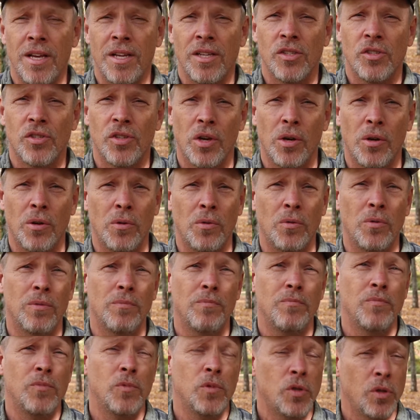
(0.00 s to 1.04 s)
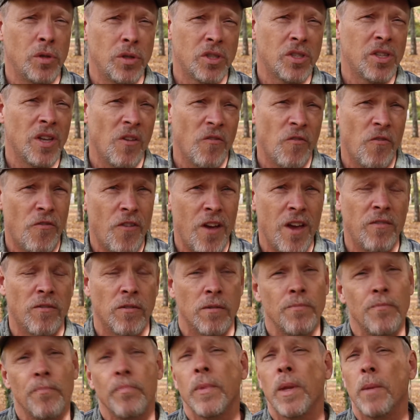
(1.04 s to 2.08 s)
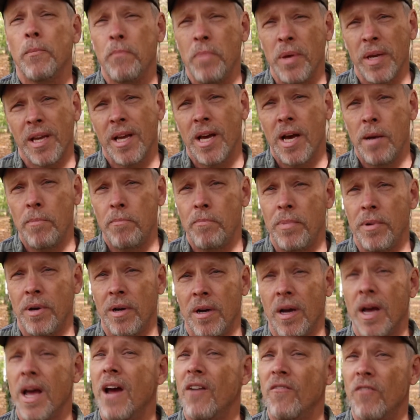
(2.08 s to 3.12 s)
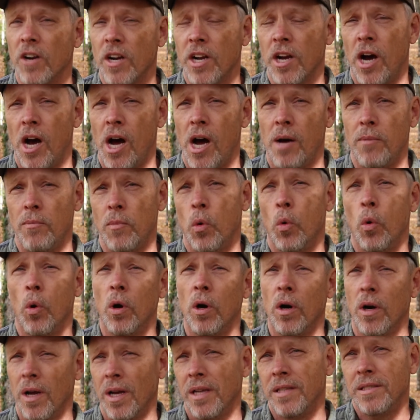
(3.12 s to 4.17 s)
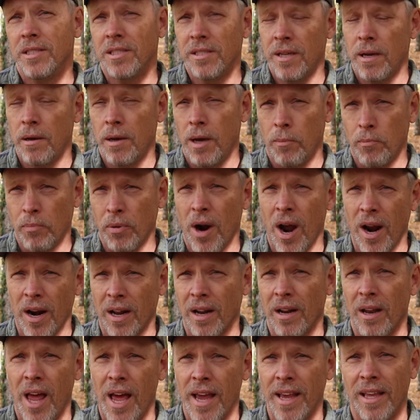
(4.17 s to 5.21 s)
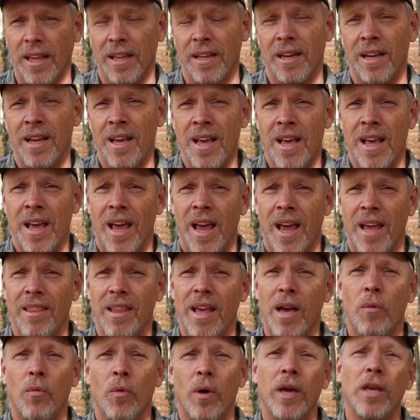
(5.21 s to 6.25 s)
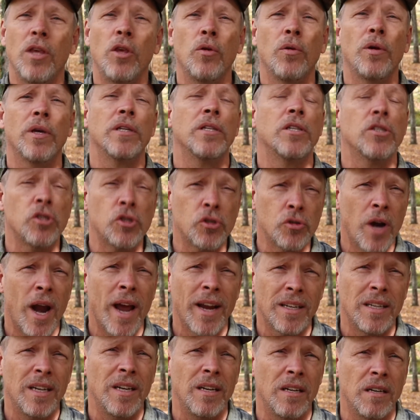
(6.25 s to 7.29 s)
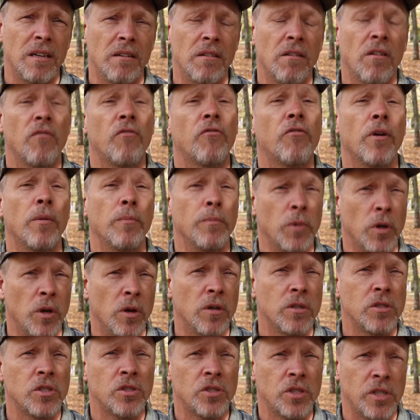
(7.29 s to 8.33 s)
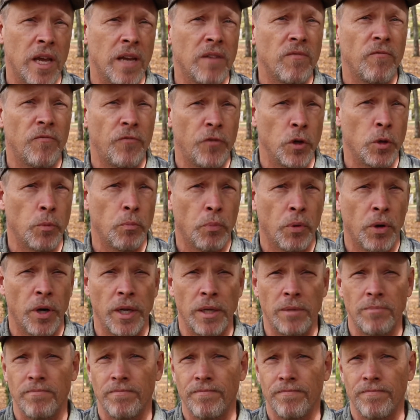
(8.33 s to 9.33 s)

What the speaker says: So do yourself a favor and pick up Evercalm or a product like it, and that way you can distract deer from your scent footprint.